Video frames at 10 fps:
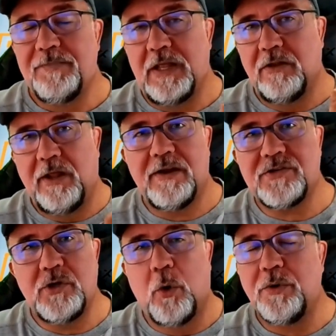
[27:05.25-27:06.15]
Let us
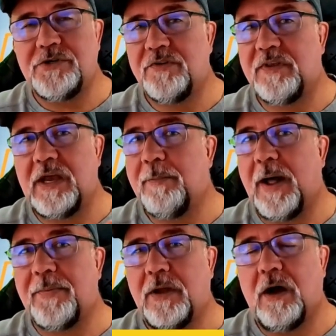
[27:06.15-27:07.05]
know what you think about
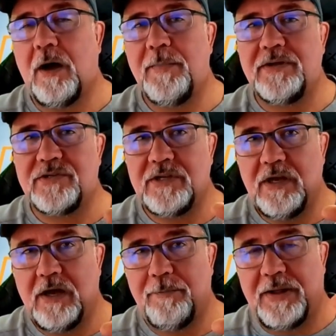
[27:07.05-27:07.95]
the comments,
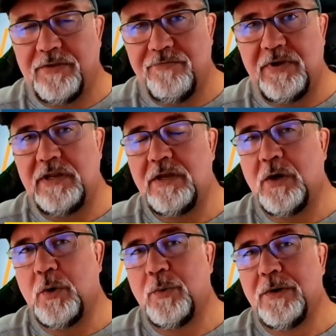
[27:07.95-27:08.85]
about the video,